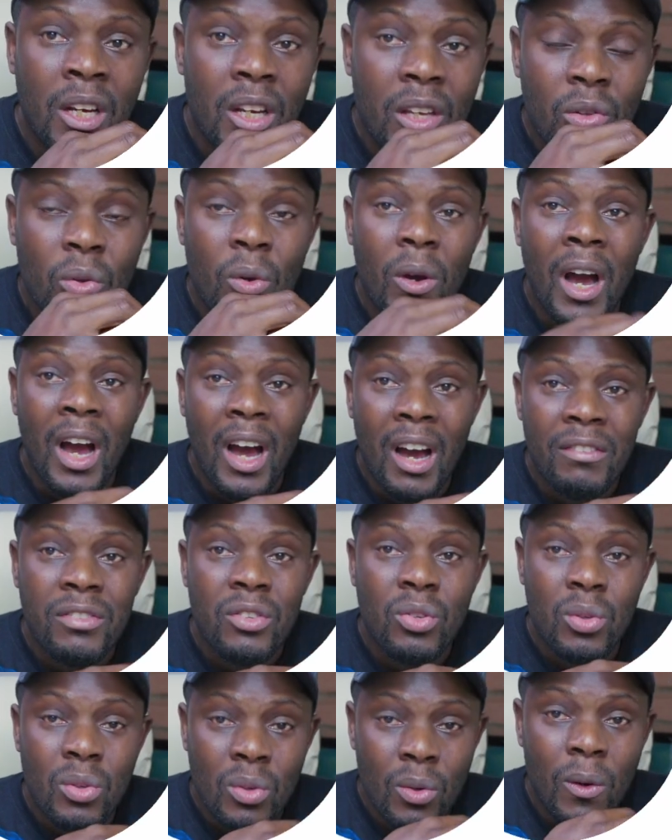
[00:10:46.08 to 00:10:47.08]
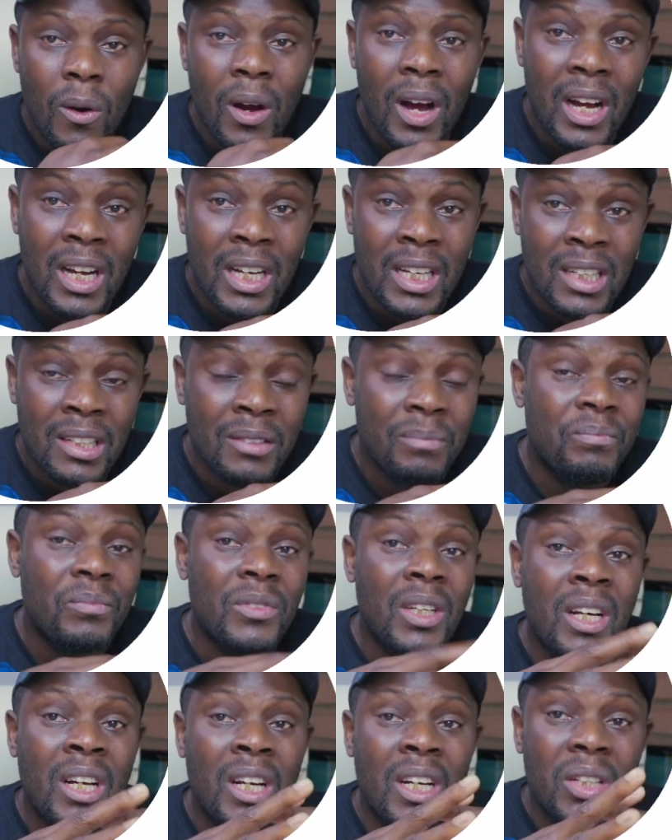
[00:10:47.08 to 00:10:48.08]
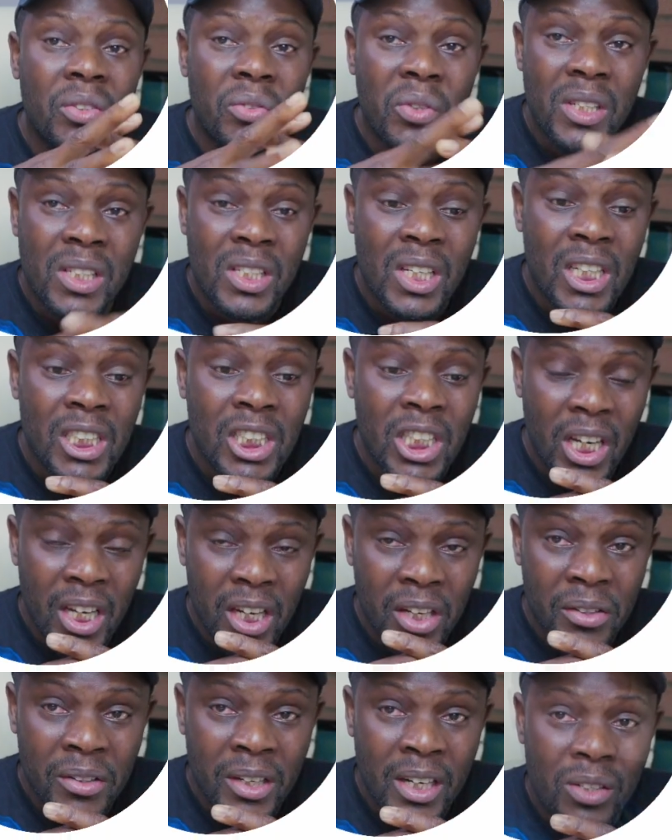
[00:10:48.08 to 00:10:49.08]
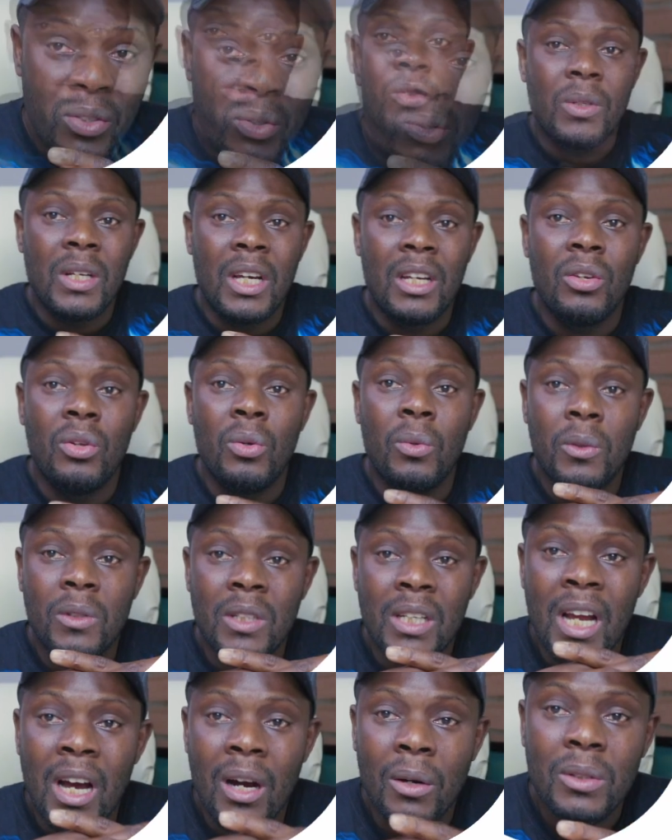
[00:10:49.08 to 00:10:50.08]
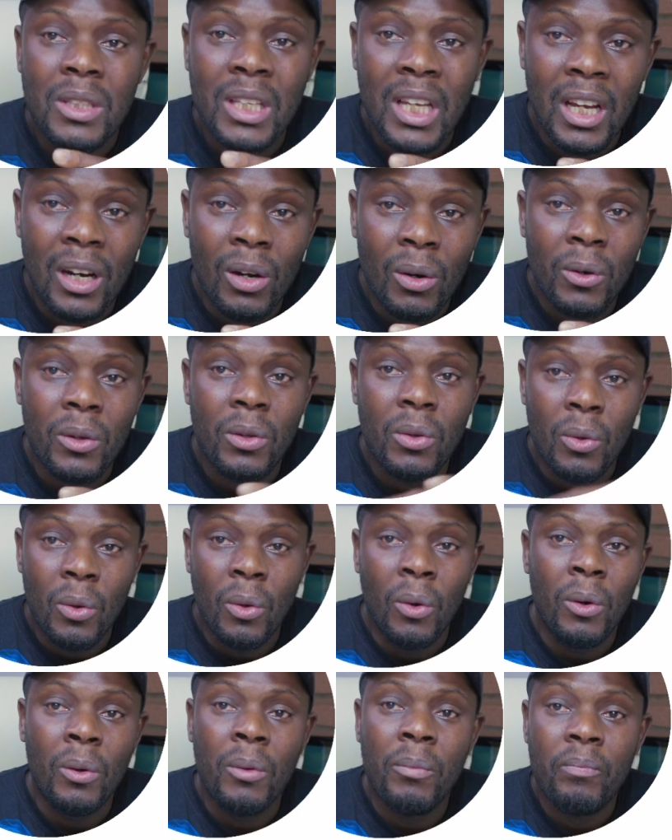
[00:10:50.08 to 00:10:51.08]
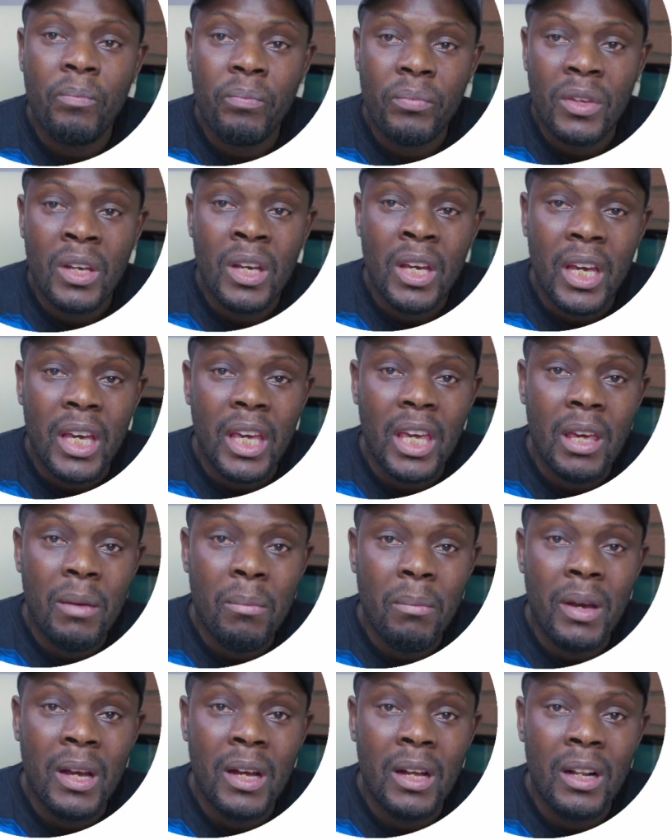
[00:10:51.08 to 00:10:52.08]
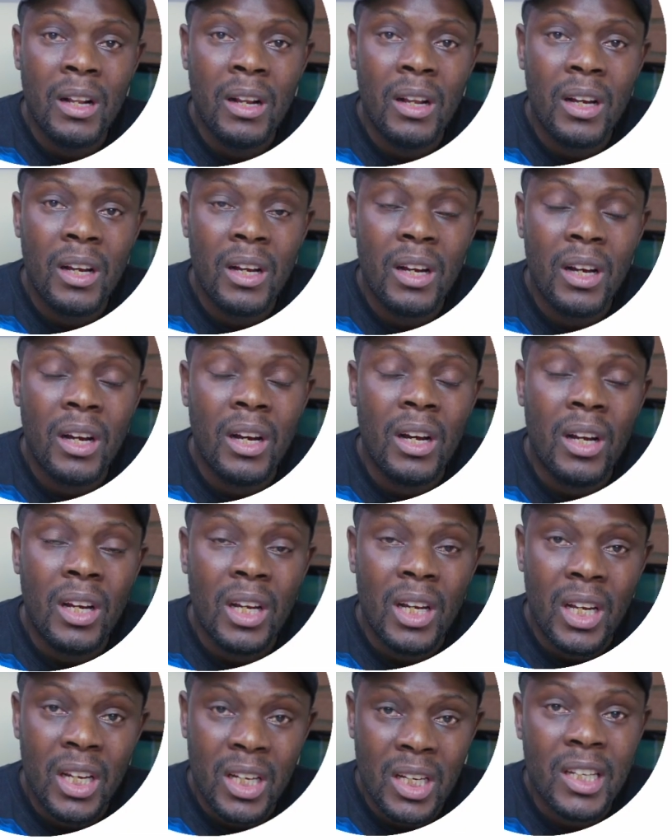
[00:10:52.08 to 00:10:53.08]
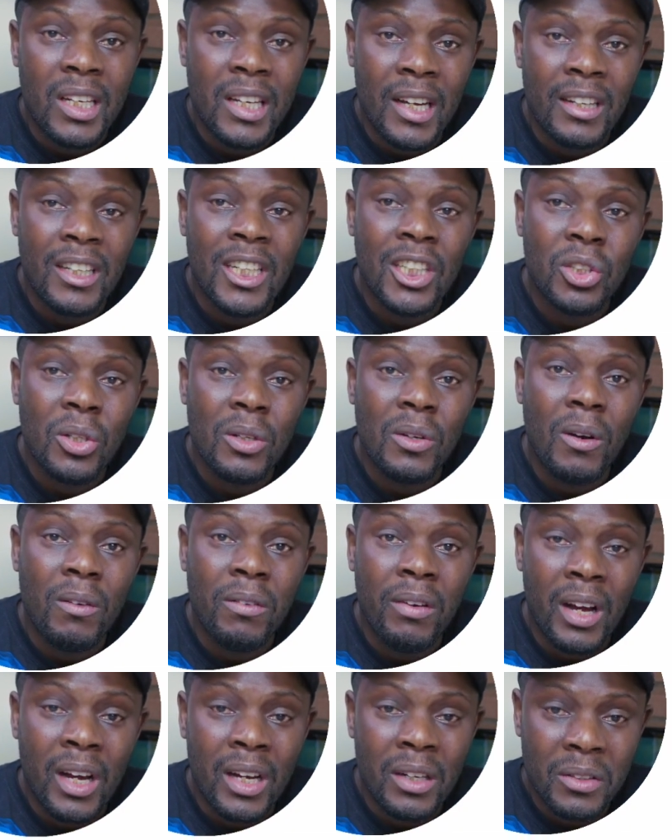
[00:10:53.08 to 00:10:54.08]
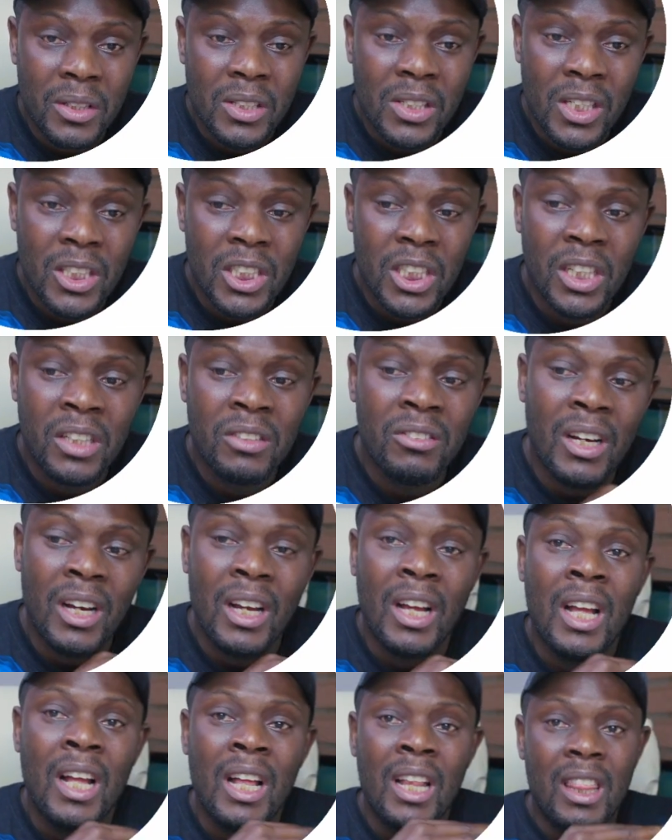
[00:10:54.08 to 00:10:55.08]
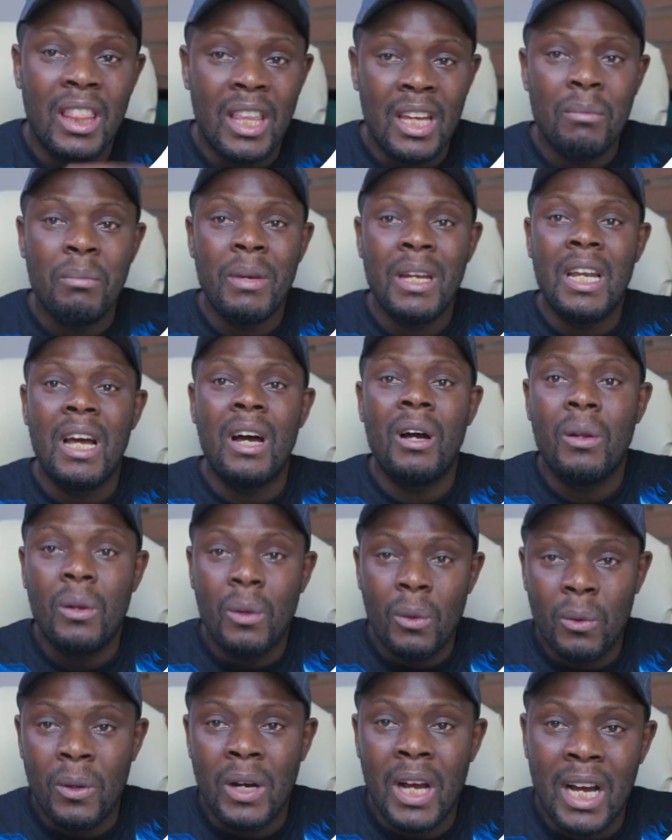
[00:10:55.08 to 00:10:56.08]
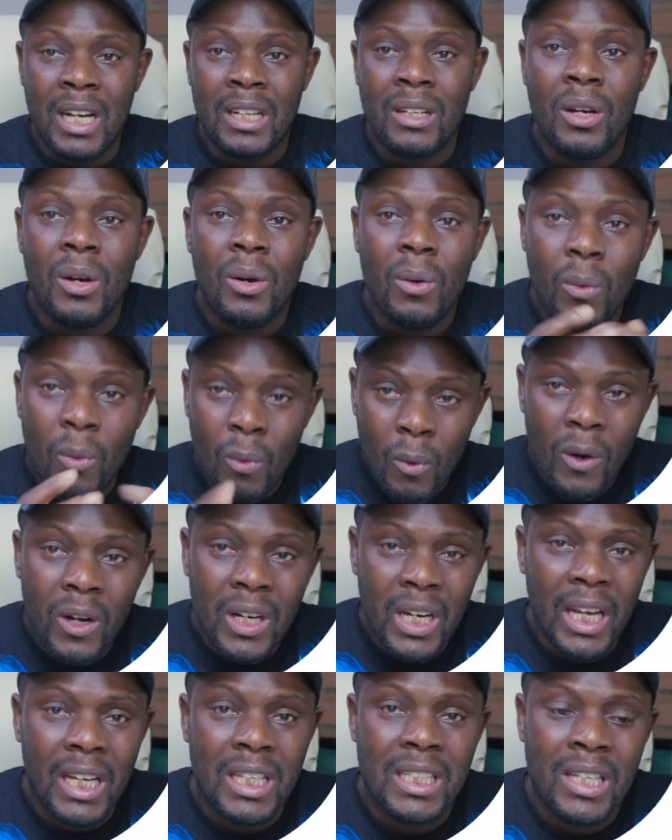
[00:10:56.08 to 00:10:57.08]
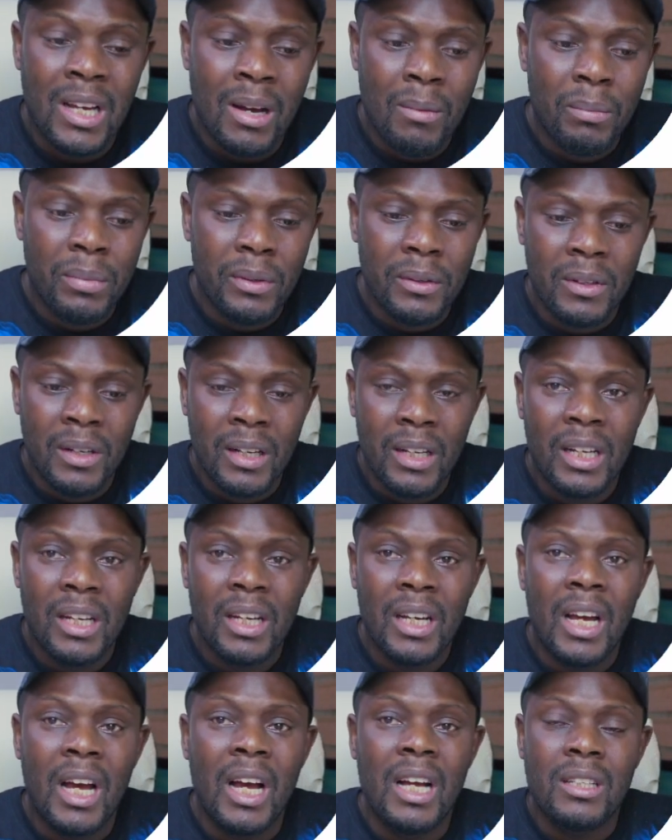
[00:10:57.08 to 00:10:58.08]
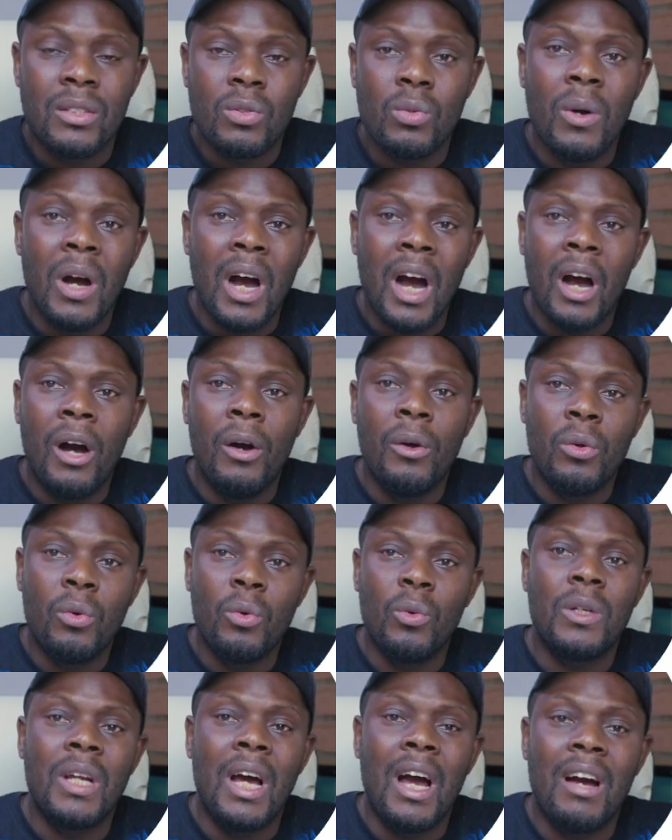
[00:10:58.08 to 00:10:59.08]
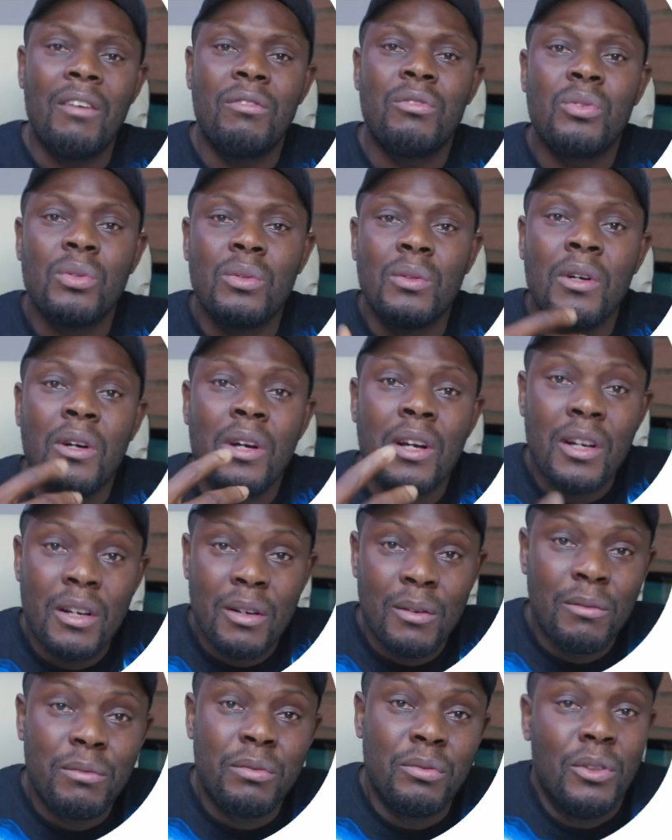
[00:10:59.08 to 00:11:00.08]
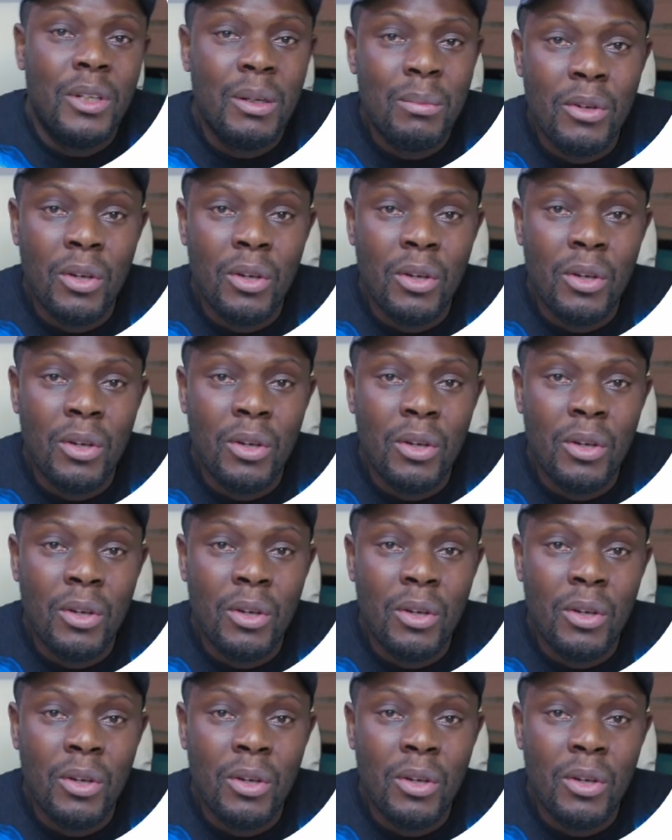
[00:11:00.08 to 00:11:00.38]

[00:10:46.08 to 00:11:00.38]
You have to know her research area so that you would now tailor your email in the direction of her research area. Let me now look at one example as to how you would have to frame